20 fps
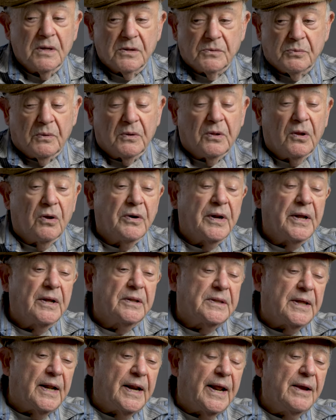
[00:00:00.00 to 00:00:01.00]
As we're
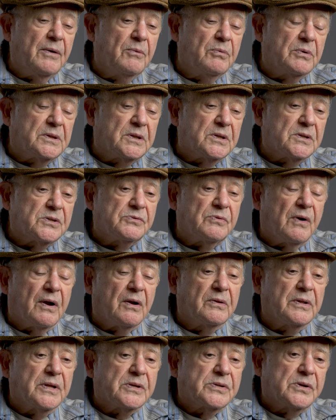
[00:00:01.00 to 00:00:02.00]
learning today with the
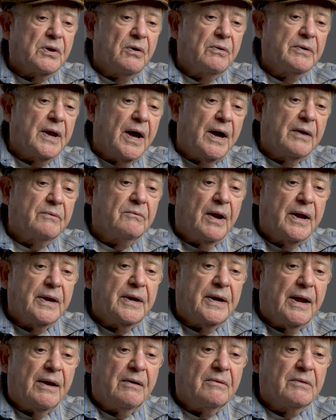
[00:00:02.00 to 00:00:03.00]
struggle that's going on right
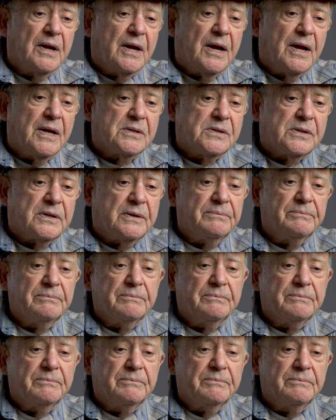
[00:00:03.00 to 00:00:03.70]
now in Gaza.